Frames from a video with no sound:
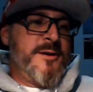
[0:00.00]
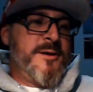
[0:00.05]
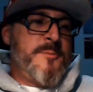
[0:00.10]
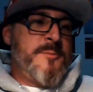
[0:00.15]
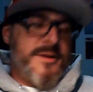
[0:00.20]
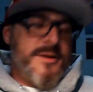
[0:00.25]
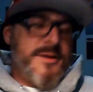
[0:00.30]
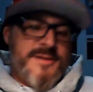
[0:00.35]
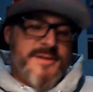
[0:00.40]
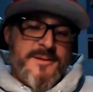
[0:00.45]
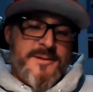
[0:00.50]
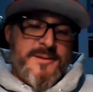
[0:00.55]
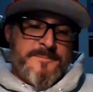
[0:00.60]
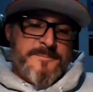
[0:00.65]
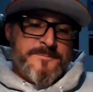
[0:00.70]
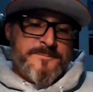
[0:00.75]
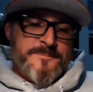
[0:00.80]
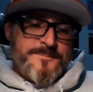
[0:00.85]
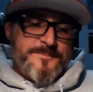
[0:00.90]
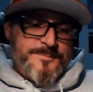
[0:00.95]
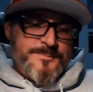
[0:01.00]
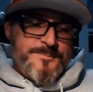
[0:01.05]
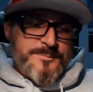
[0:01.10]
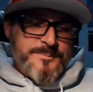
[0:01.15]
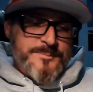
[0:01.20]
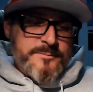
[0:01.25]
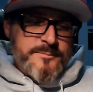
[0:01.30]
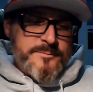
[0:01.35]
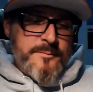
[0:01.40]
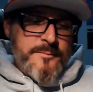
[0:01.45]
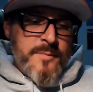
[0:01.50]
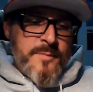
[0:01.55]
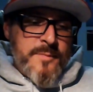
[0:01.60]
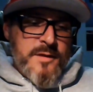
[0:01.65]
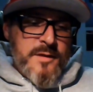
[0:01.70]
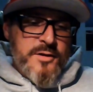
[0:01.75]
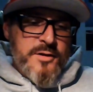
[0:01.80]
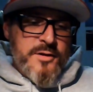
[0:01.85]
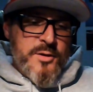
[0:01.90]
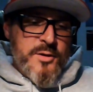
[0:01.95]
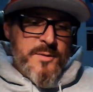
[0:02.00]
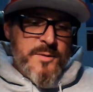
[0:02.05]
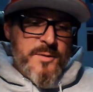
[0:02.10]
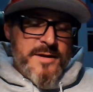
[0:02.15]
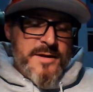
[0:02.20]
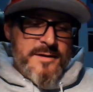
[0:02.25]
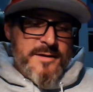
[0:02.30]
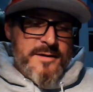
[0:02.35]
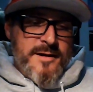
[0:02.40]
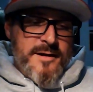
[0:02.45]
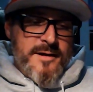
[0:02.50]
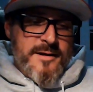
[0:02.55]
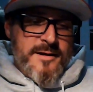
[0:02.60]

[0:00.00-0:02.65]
But when